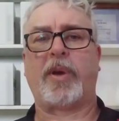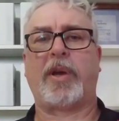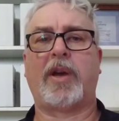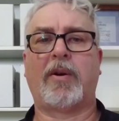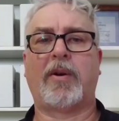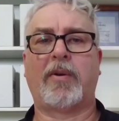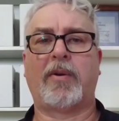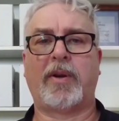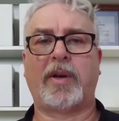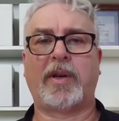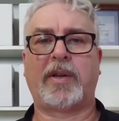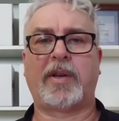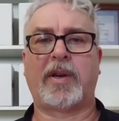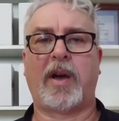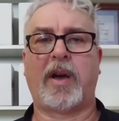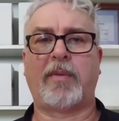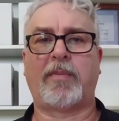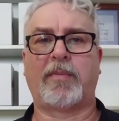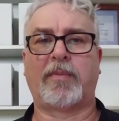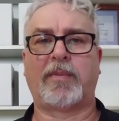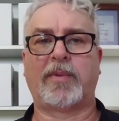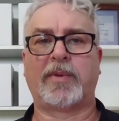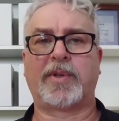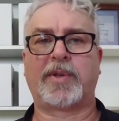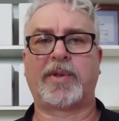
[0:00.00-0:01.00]
a PoE
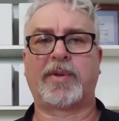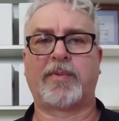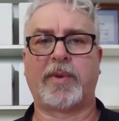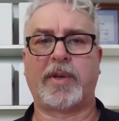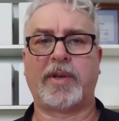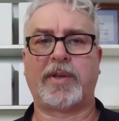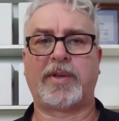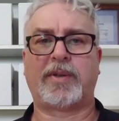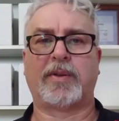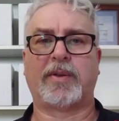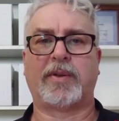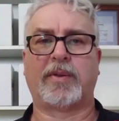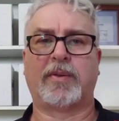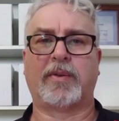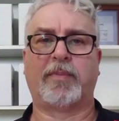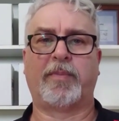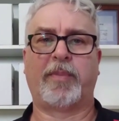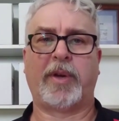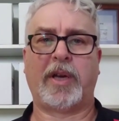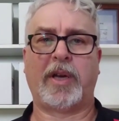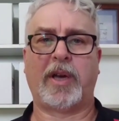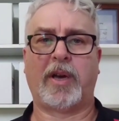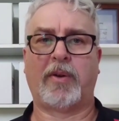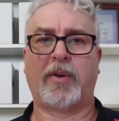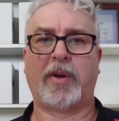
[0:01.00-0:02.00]
capable switch or
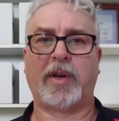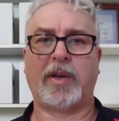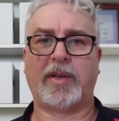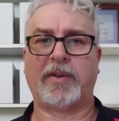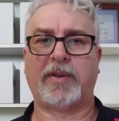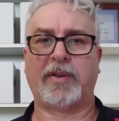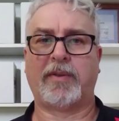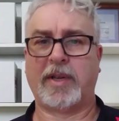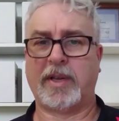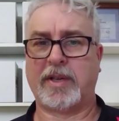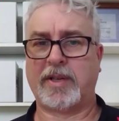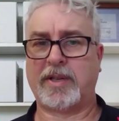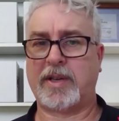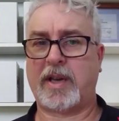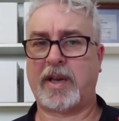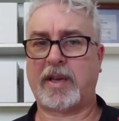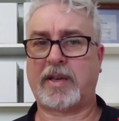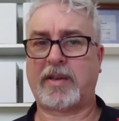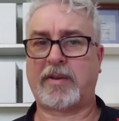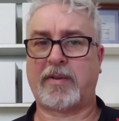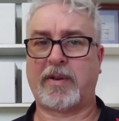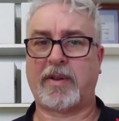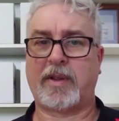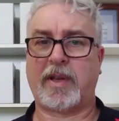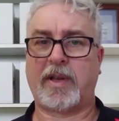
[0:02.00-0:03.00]
PoE
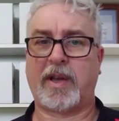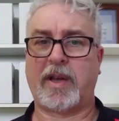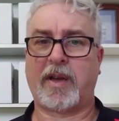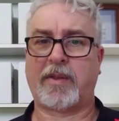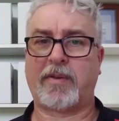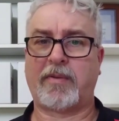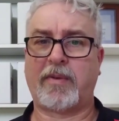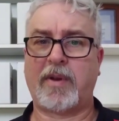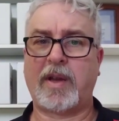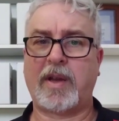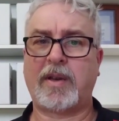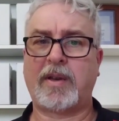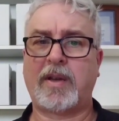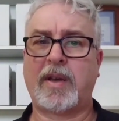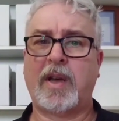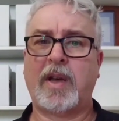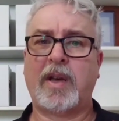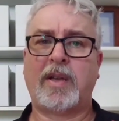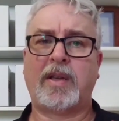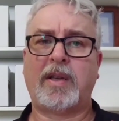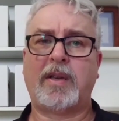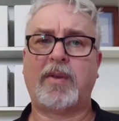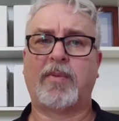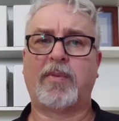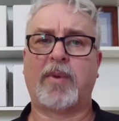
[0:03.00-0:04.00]
injector at the other end,
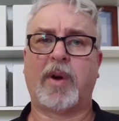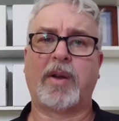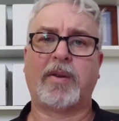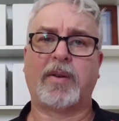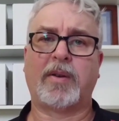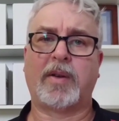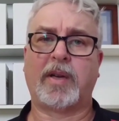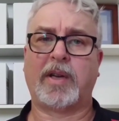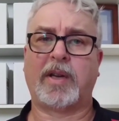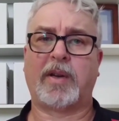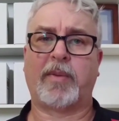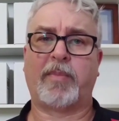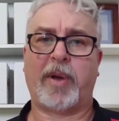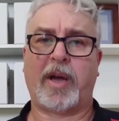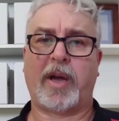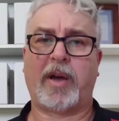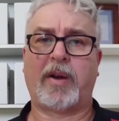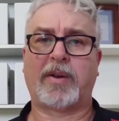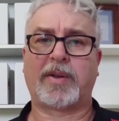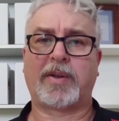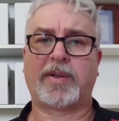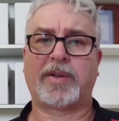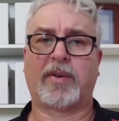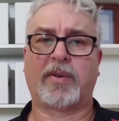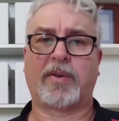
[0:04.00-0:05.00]
you won't need a
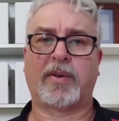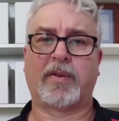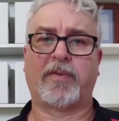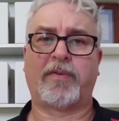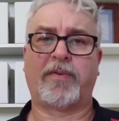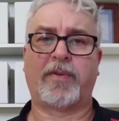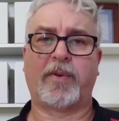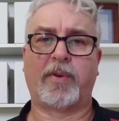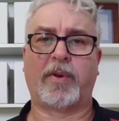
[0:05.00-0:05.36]
power socket